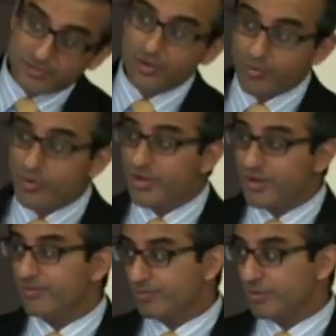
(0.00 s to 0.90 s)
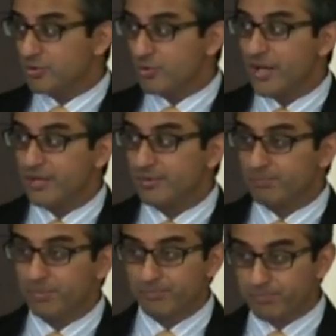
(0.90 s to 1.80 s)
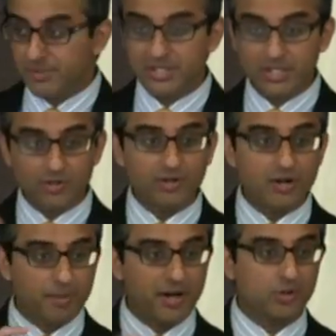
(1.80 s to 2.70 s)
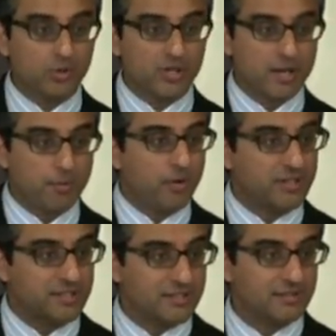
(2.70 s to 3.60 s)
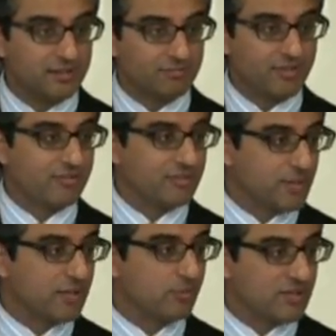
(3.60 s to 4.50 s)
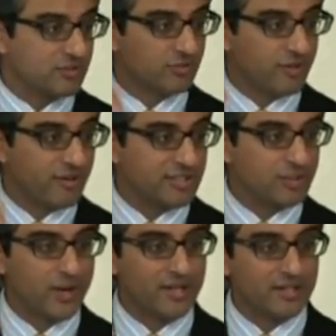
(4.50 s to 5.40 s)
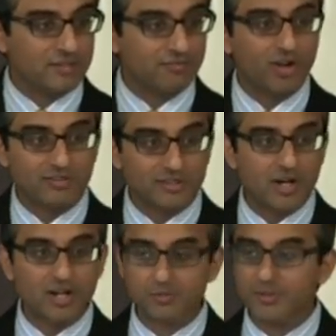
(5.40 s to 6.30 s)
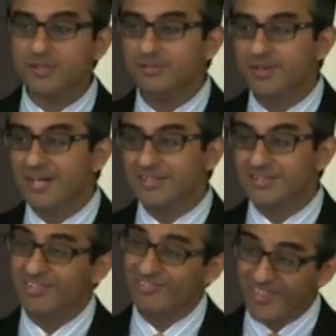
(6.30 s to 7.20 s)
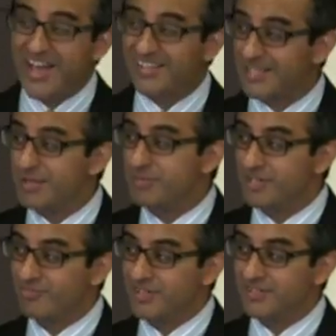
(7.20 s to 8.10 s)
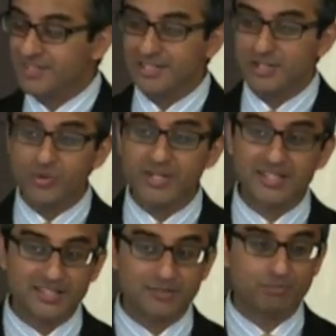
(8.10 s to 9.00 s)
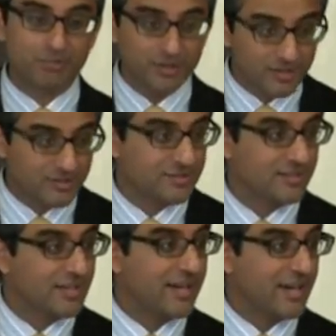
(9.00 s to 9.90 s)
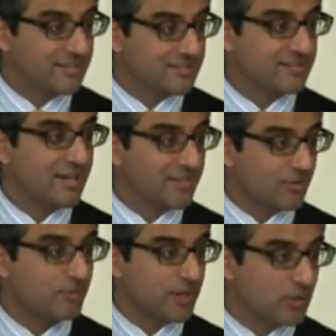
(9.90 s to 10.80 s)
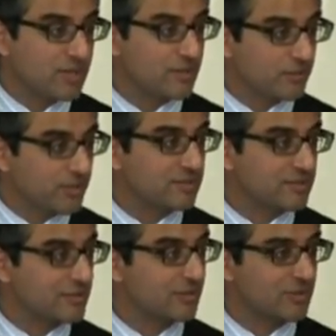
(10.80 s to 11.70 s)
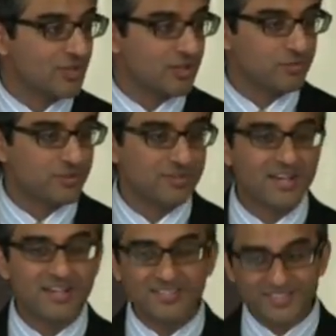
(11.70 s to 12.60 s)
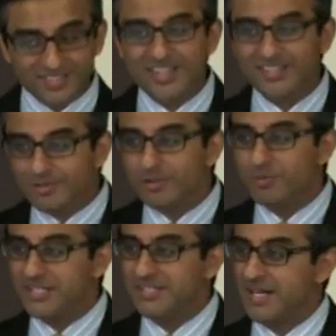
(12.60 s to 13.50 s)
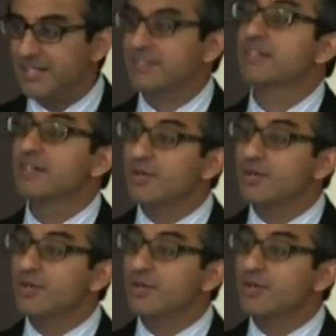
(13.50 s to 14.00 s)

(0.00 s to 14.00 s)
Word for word: the ruler was quite particular about who he appointed in very many ways. He was very directly involved in the hospital. So the fact that Ibn Nafis can donate his books at his death or bequeathed the books to this hospital suggests he was pretty tight